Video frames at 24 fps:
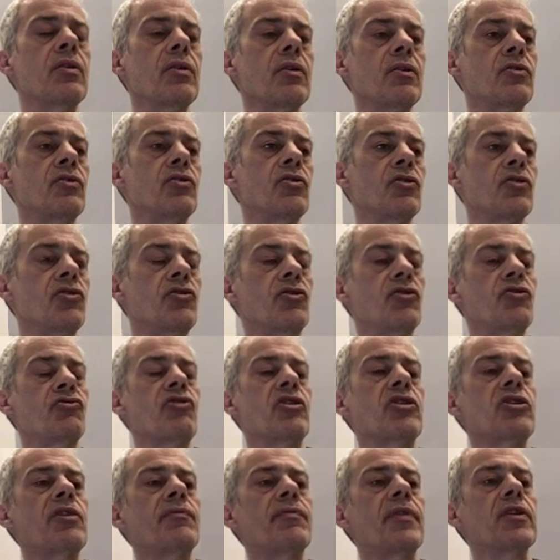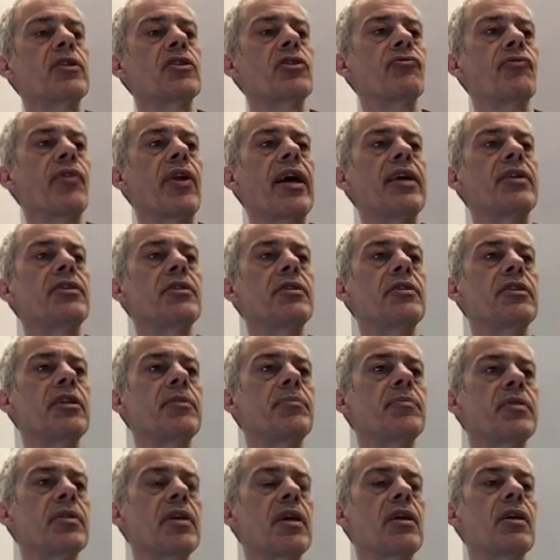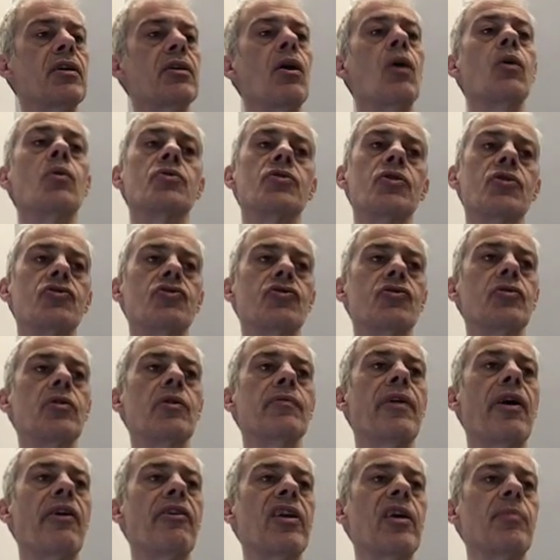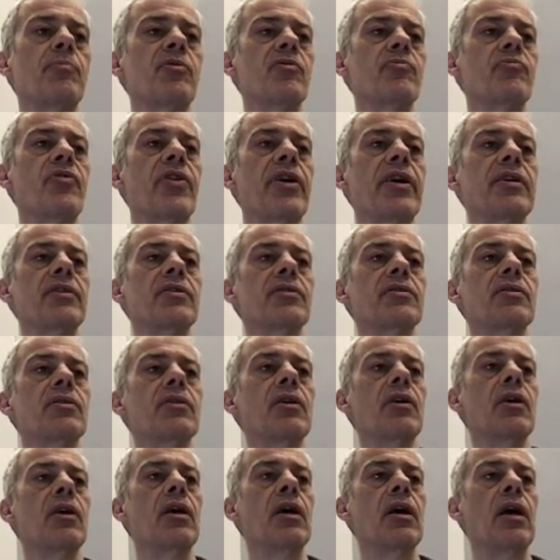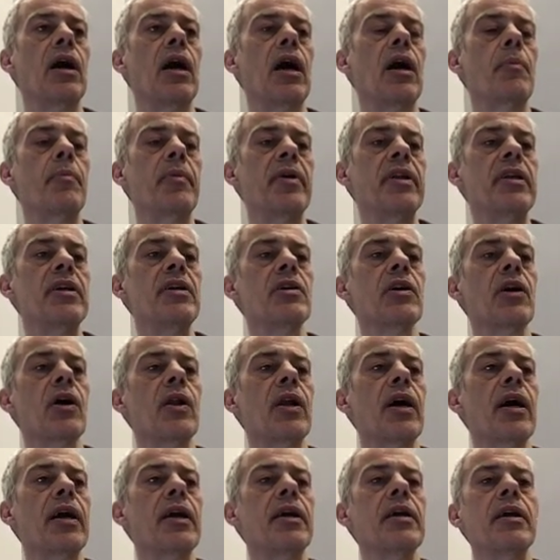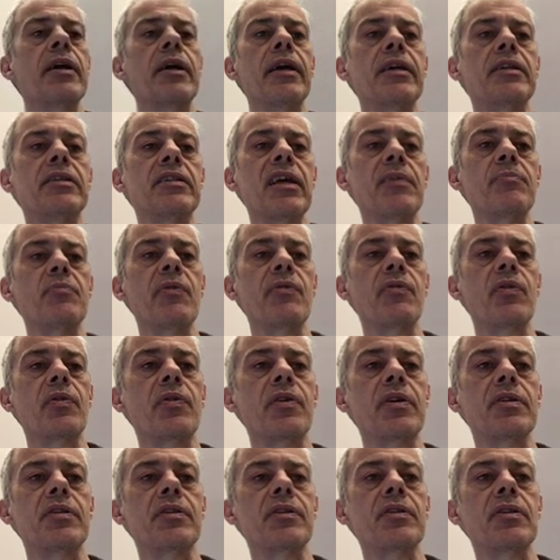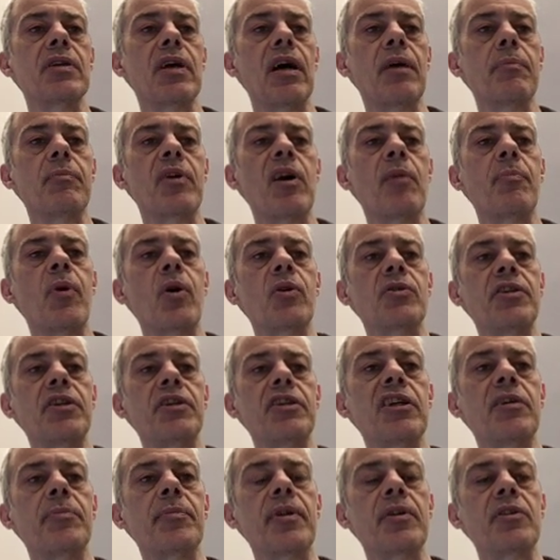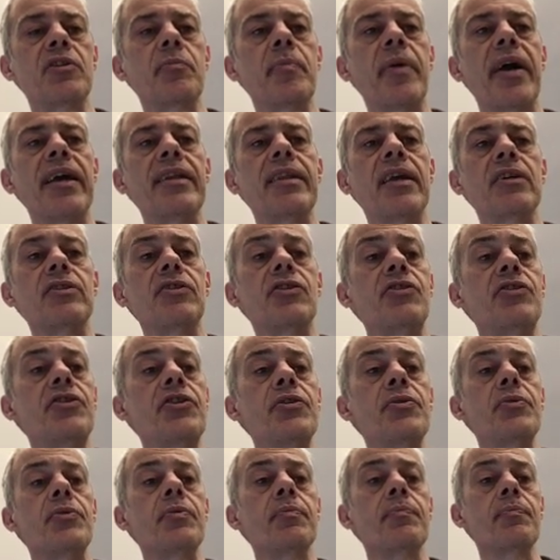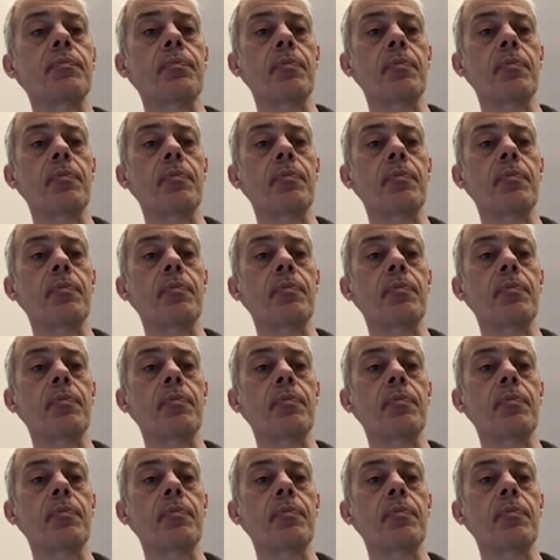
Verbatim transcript: structure-function relationships that are also true of RNA polymerase um, in E. coli, except we've got this um, carboxy terminal domain that's new.